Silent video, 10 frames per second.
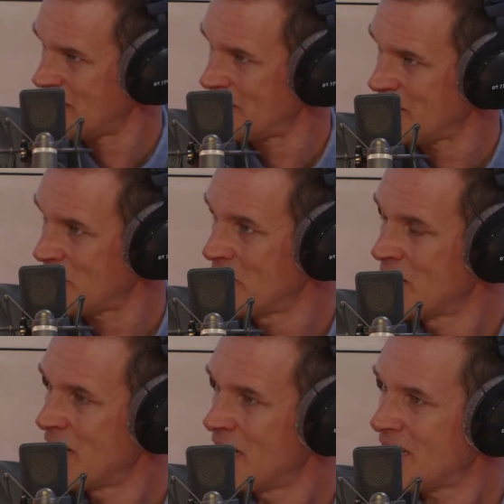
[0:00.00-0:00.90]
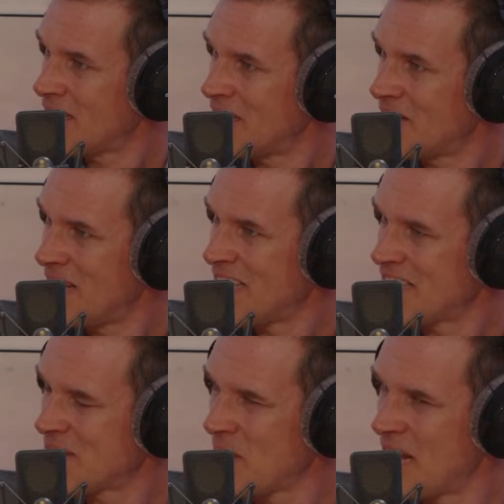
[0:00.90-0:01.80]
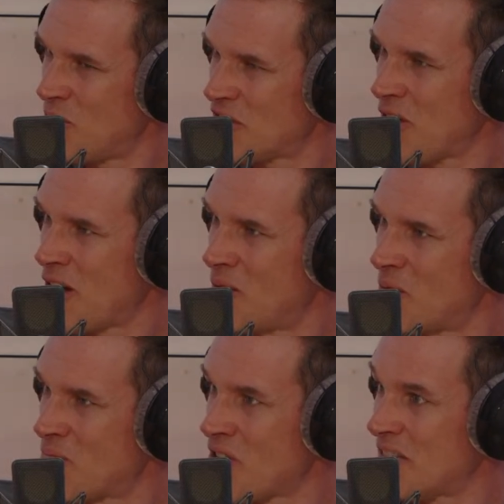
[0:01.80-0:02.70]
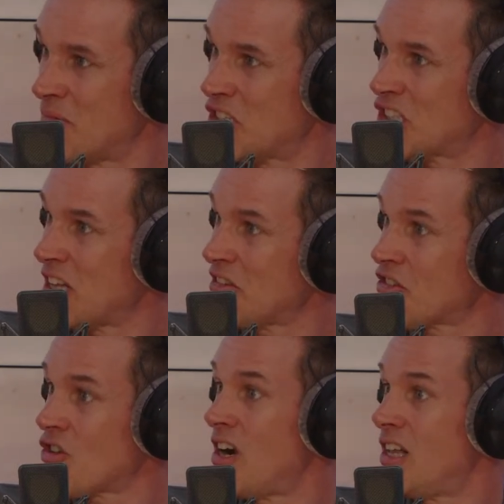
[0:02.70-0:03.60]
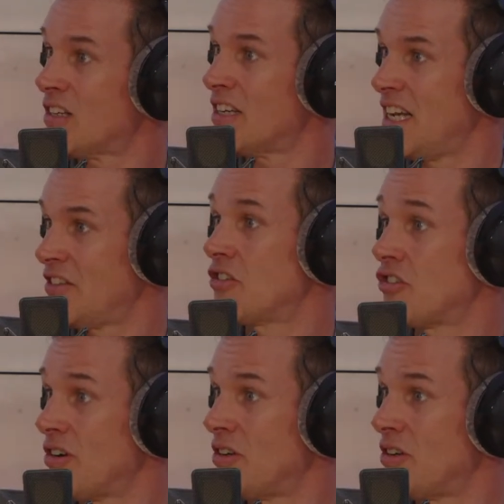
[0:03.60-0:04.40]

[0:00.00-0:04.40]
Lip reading: So let's explain what's going on with Pras Michel's trial connected to Jolo.